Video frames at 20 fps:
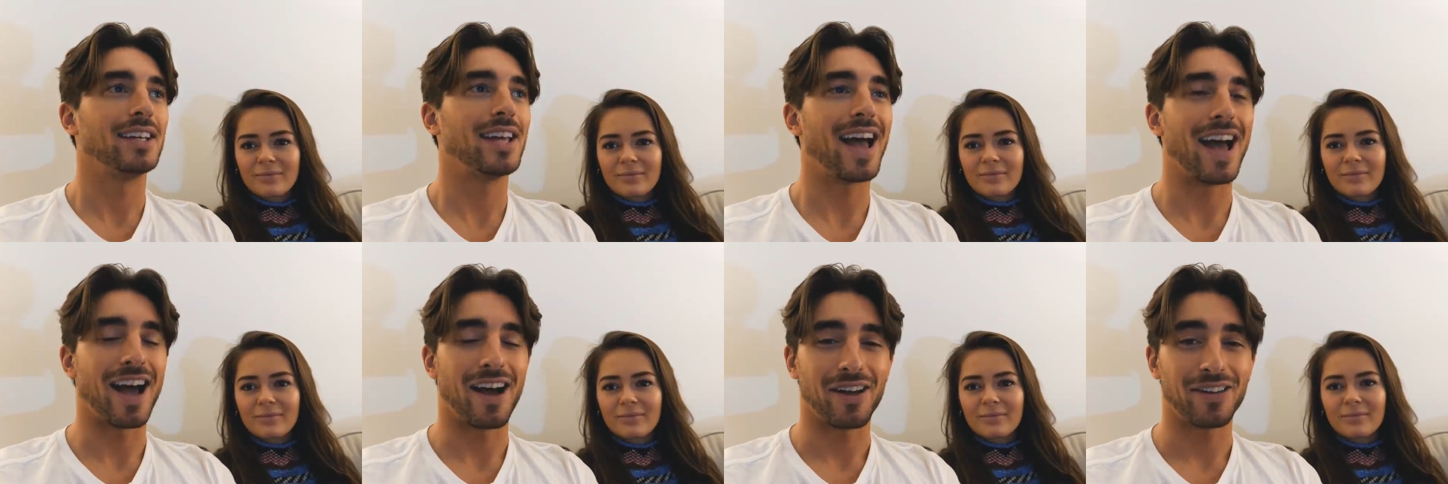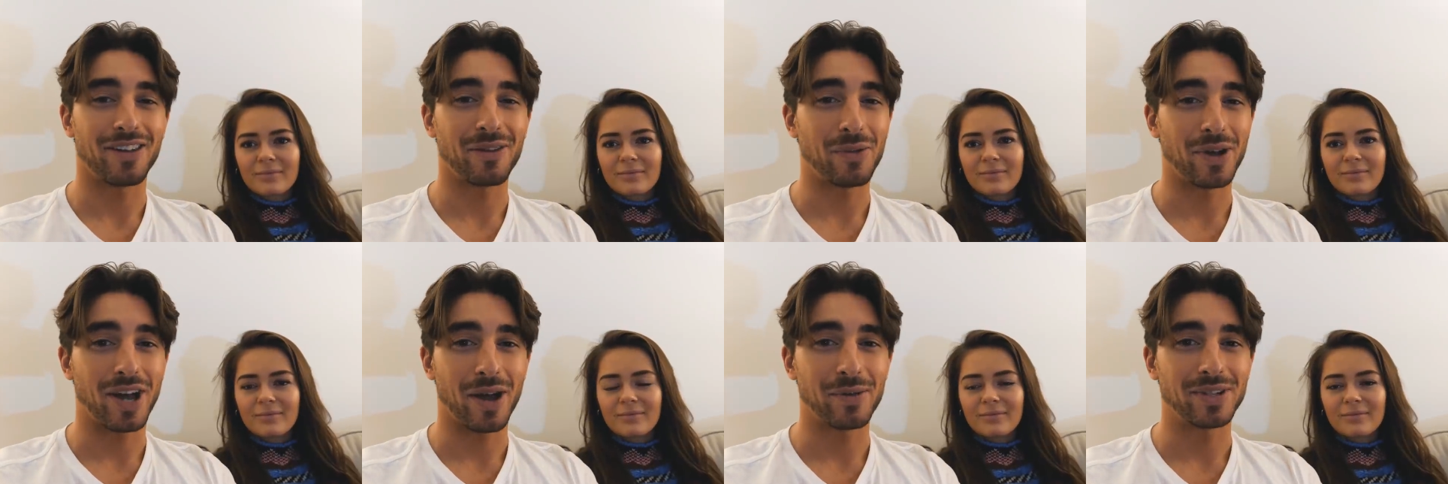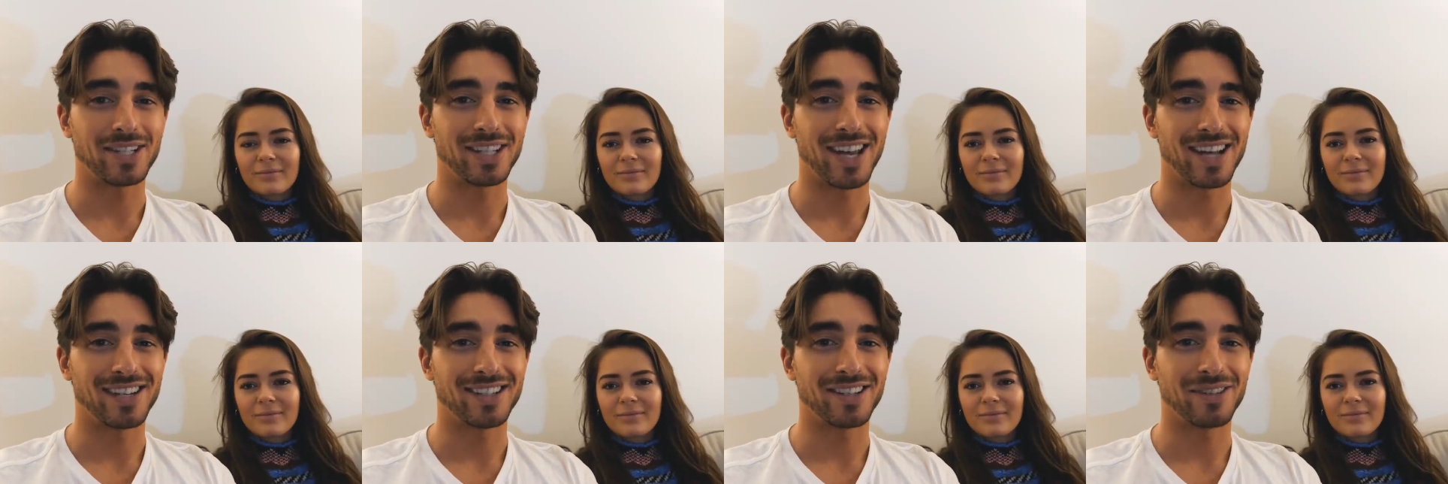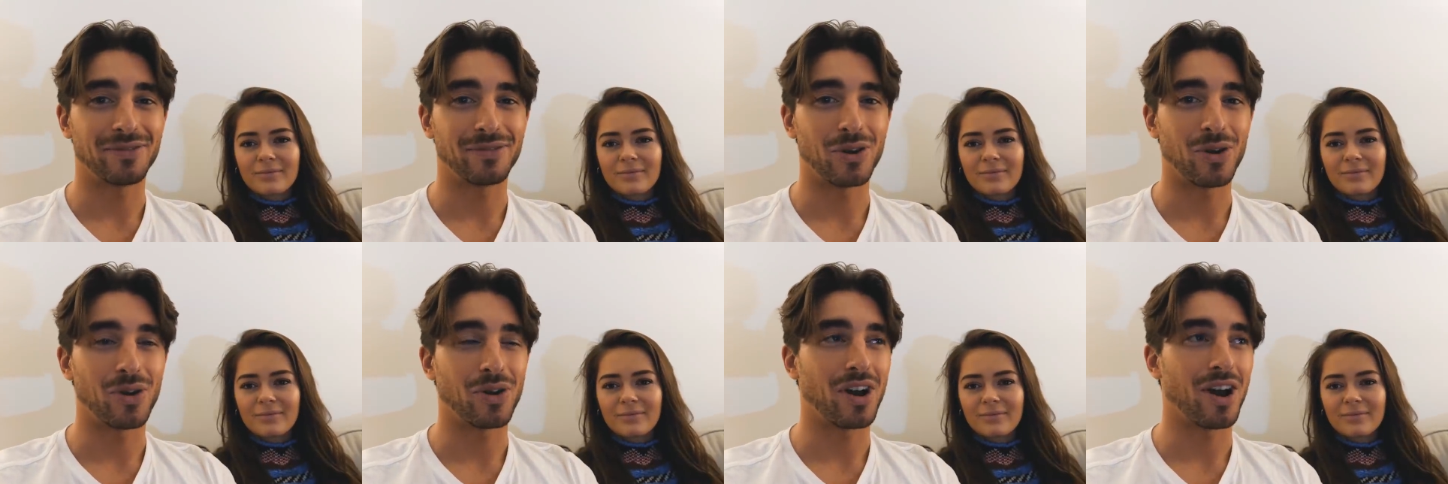Speaker 1: Yeah, I think we're coming to the end of the
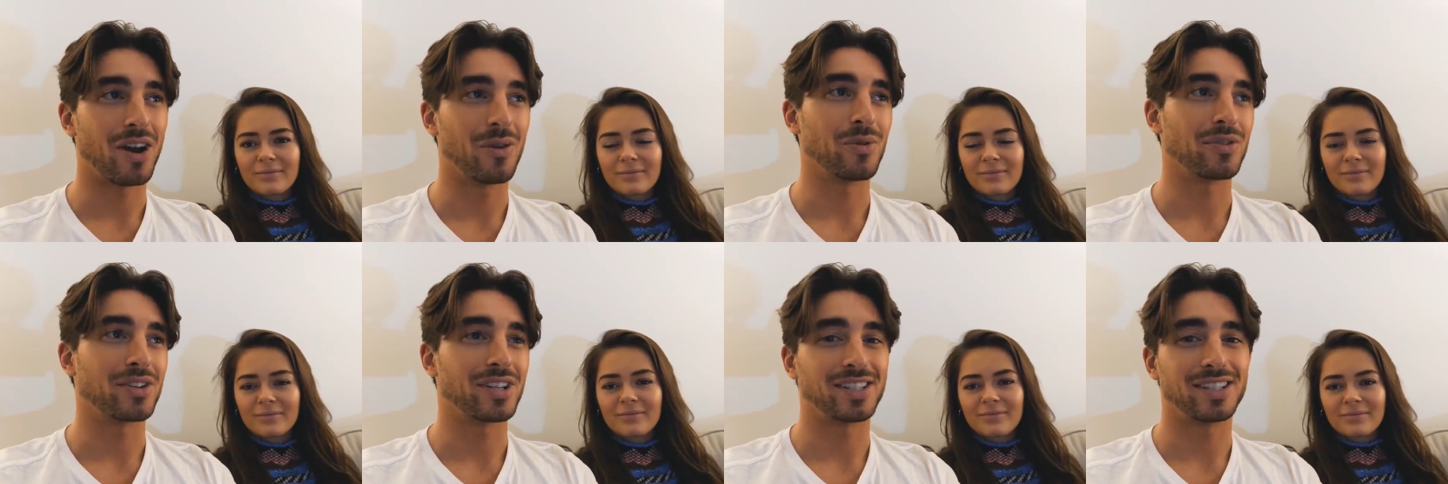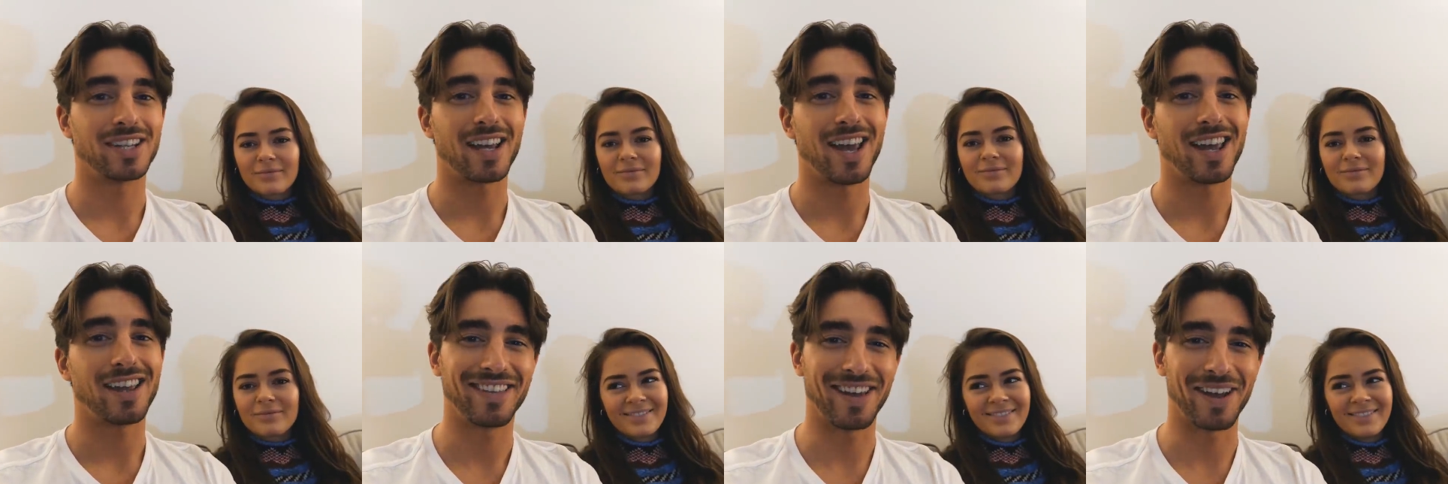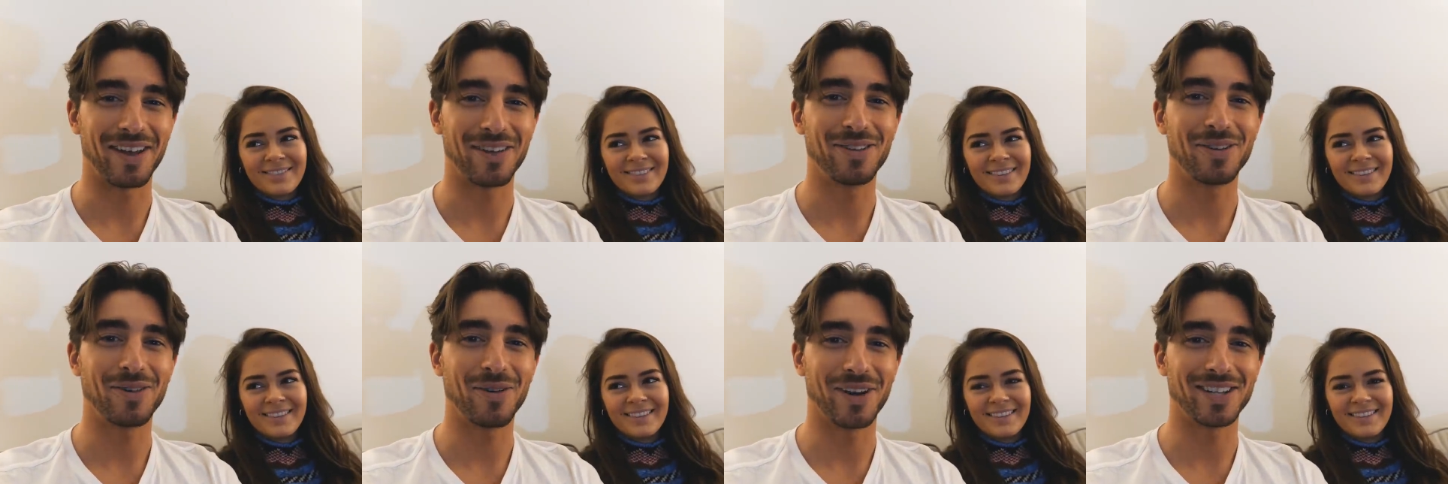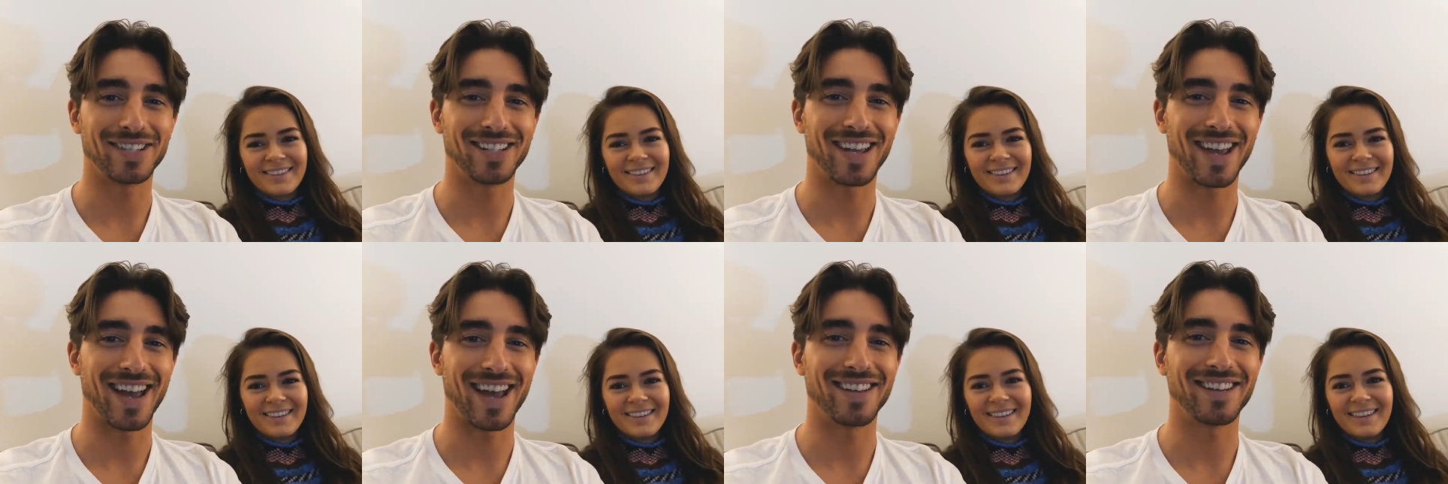vlog. I want to say thank you guys
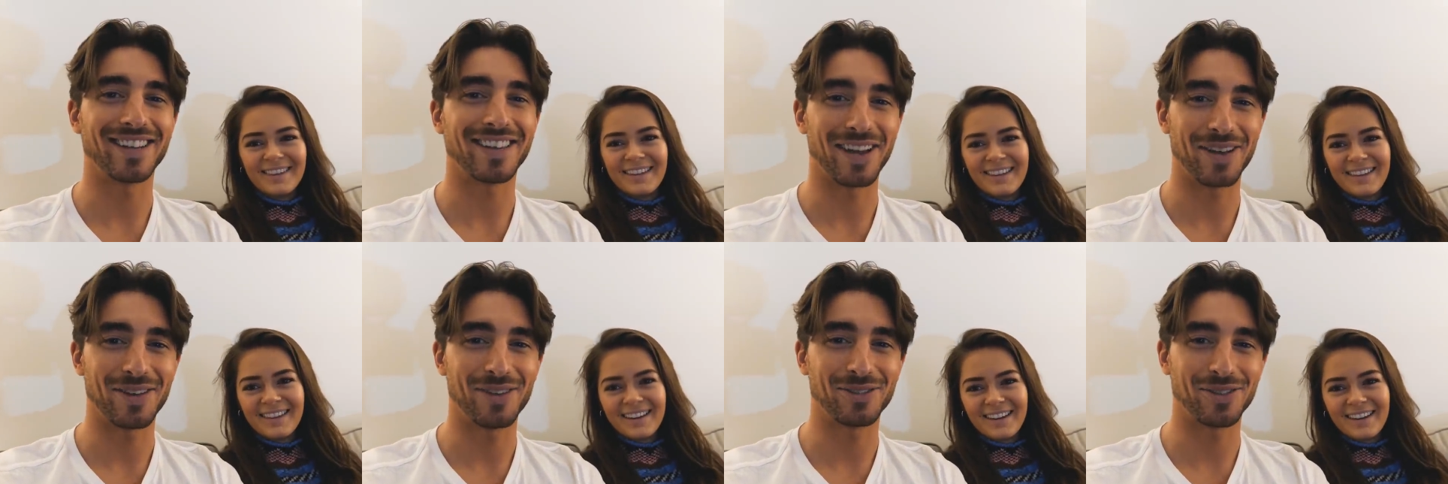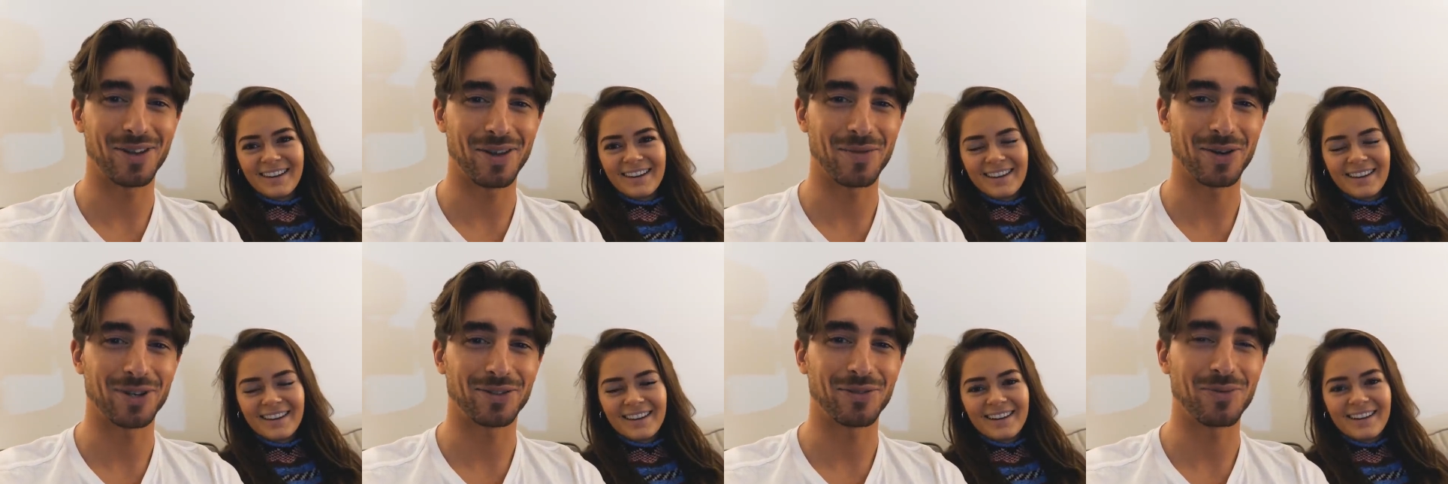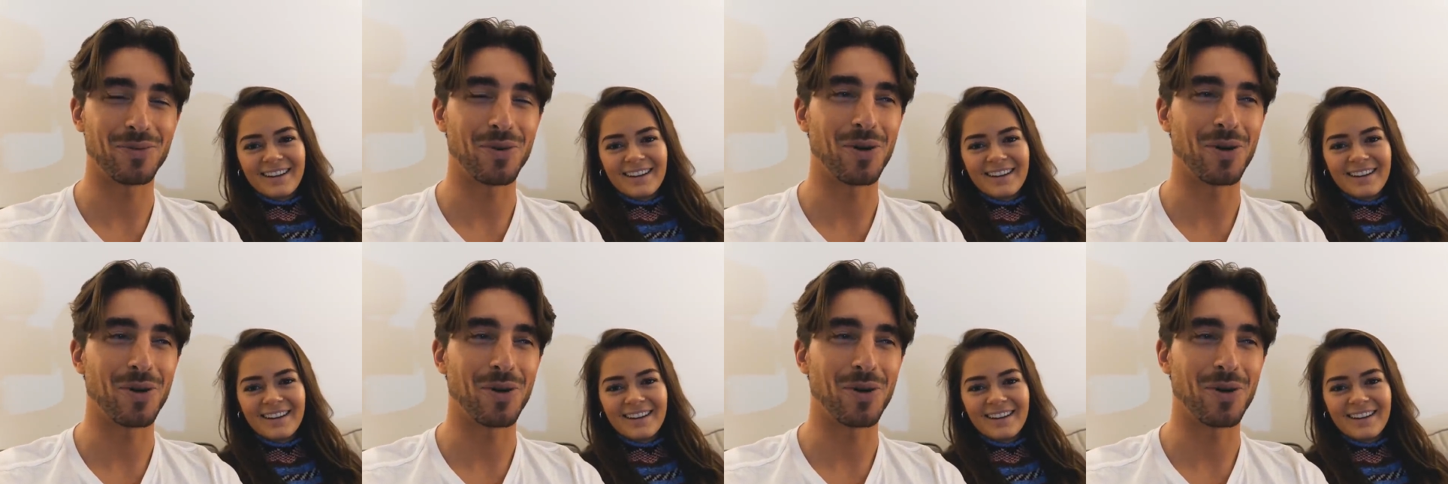again. Thank you so much for